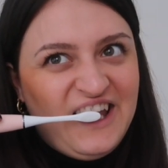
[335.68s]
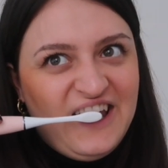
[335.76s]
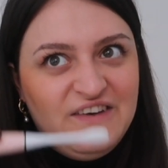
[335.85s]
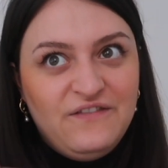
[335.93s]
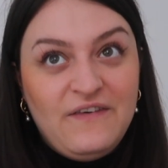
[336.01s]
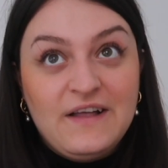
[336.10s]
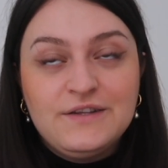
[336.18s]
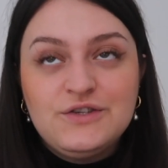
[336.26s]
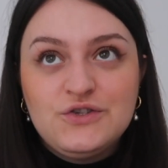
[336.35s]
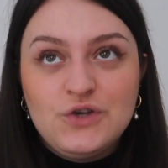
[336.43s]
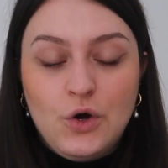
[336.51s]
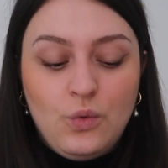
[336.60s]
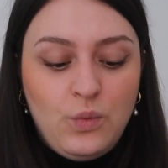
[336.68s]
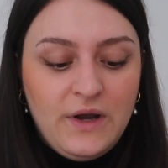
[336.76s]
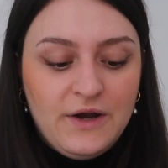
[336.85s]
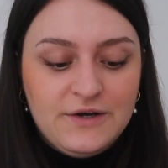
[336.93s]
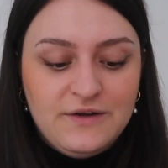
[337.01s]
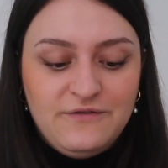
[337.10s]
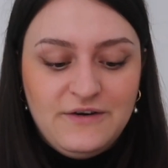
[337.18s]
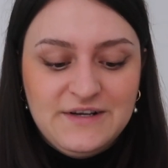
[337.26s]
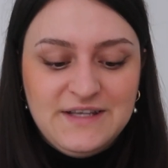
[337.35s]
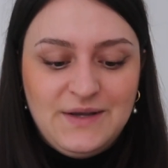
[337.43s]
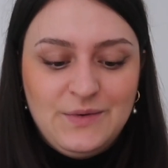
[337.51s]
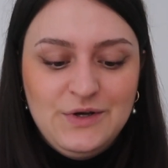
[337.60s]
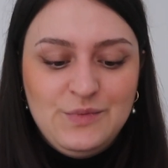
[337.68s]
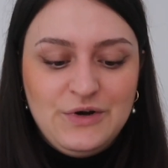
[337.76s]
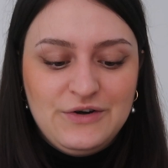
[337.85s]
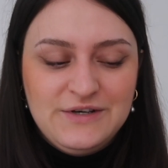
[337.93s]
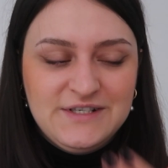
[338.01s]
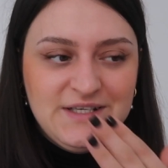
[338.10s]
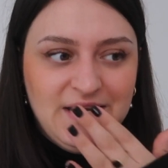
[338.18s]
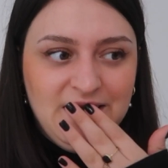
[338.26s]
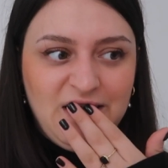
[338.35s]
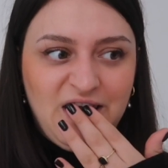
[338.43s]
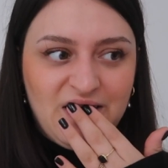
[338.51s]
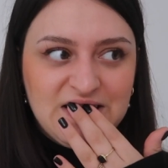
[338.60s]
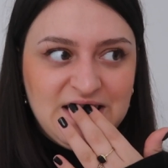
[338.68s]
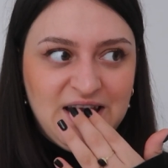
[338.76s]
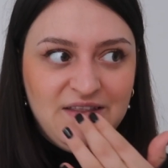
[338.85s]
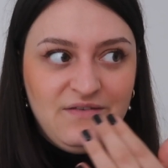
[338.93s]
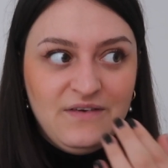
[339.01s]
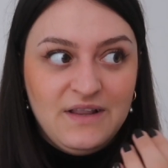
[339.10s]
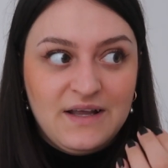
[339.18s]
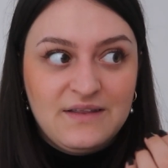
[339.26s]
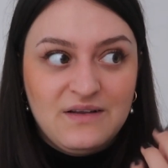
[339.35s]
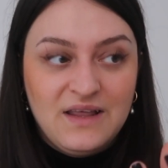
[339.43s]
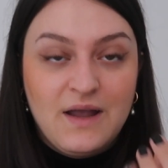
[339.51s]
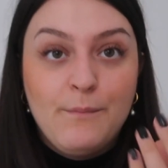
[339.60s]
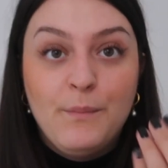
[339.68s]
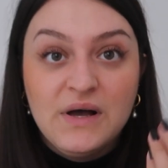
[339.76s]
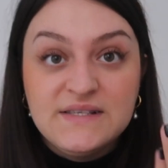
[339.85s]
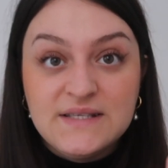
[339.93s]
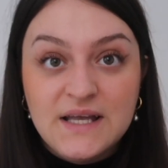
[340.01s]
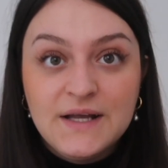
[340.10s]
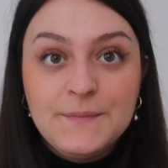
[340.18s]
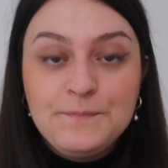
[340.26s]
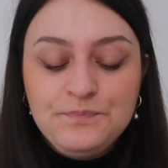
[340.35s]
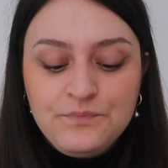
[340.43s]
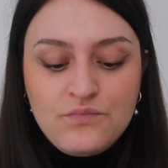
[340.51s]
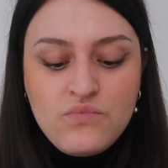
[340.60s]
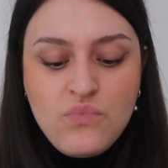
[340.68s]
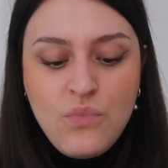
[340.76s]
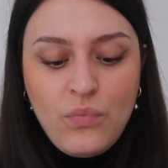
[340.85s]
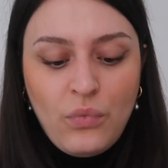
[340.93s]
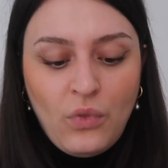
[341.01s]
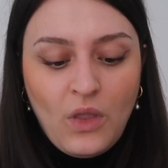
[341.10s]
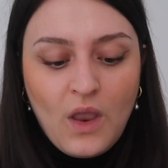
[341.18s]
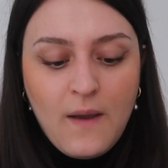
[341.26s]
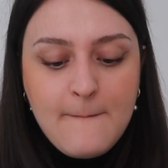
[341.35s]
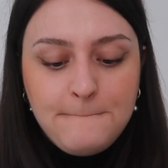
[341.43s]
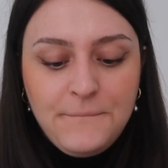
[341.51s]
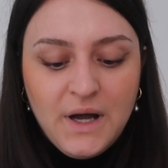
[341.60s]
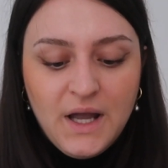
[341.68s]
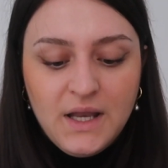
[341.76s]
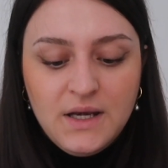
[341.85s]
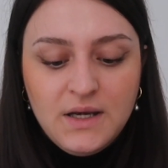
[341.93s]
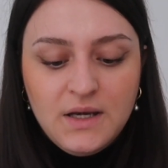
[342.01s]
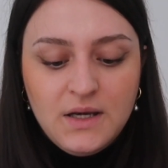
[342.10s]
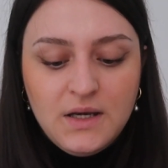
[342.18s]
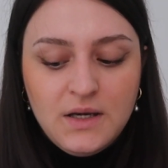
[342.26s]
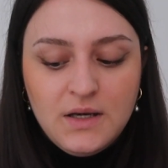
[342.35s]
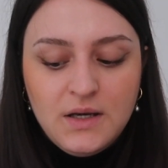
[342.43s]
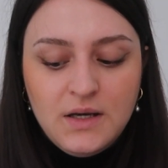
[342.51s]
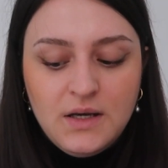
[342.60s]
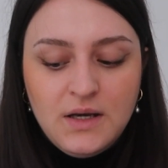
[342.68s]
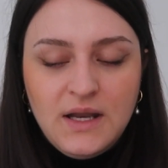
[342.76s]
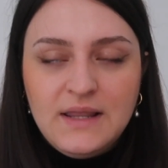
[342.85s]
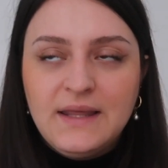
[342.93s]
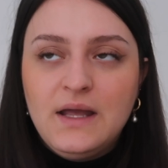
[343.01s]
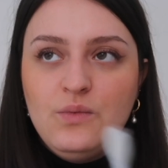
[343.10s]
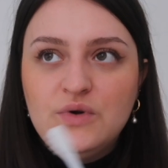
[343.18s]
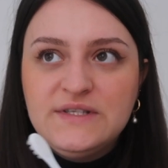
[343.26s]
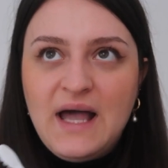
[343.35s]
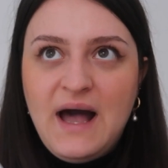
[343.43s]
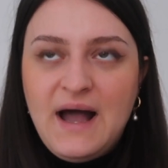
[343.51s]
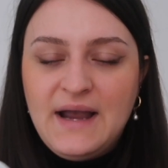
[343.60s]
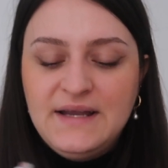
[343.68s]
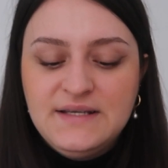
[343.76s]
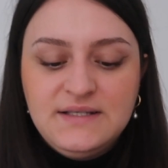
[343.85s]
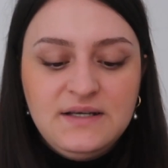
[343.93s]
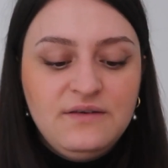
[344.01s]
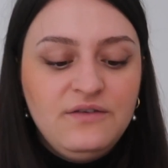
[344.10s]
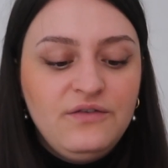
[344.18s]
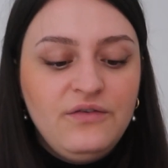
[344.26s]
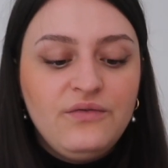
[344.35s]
it felt so weird at first, like when you put it on your teeth feel like they're like buzzing, but like it was kind of